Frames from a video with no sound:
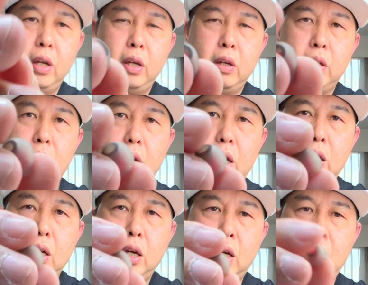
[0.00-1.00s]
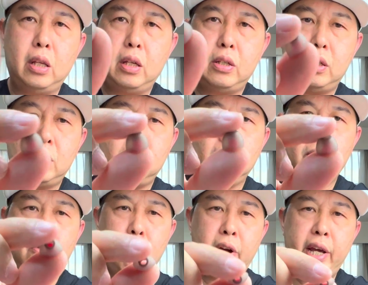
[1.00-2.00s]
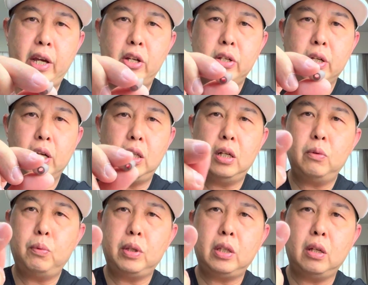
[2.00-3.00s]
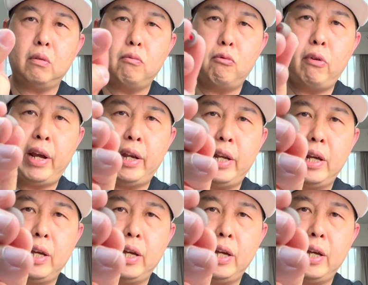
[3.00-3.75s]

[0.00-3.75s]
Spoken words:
Okay, and this is grayish color with the red